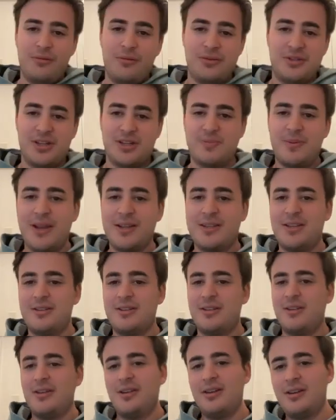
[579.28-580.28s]
was expected
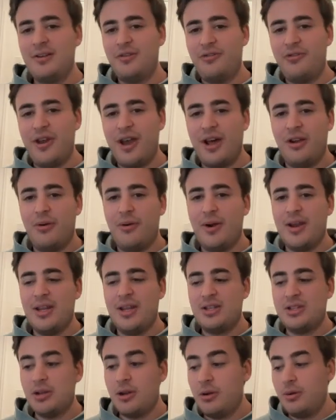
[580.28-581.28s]
to fail already.
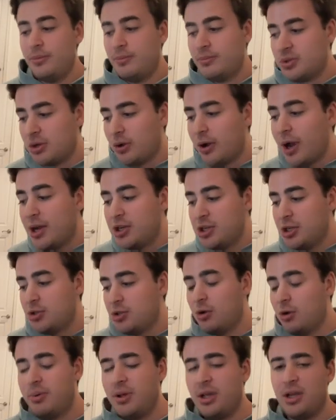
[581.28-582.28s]
So I actually
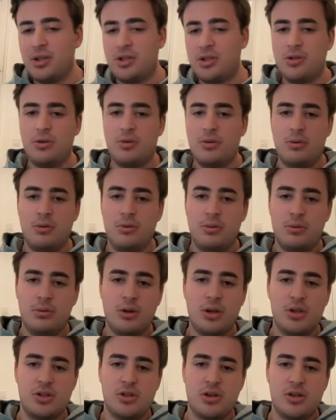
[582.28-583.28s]
saw being a student
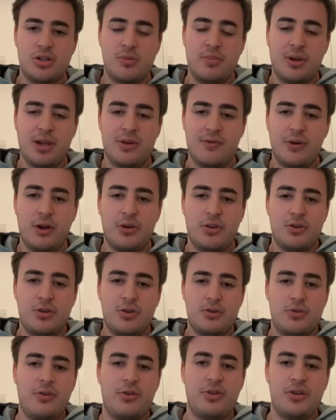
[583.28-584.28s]
as a big
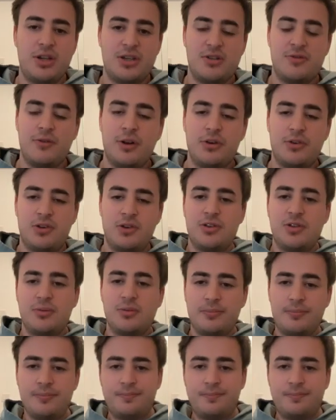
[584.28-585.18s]
advantage rather than disadvantage.